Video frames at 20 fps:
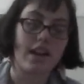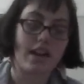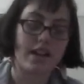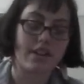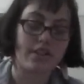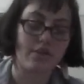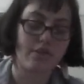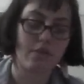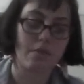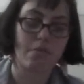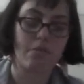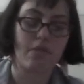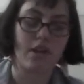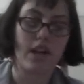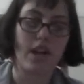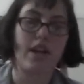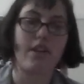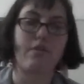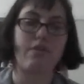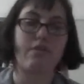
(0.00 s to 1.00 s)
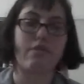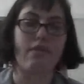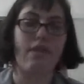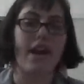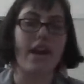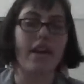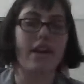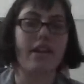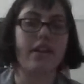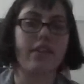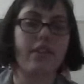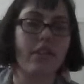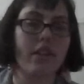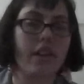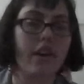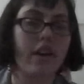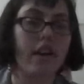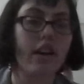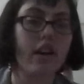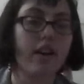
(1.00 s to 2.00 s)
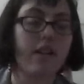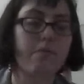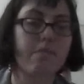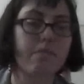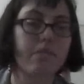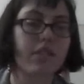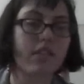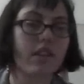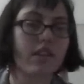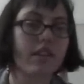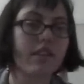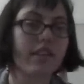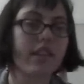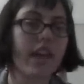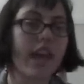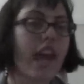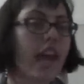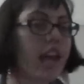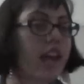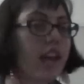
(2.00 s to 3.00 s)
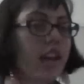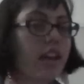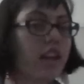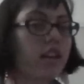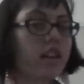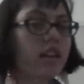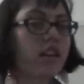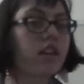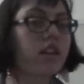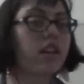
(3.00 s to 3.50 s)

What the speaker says: as from what I've read, they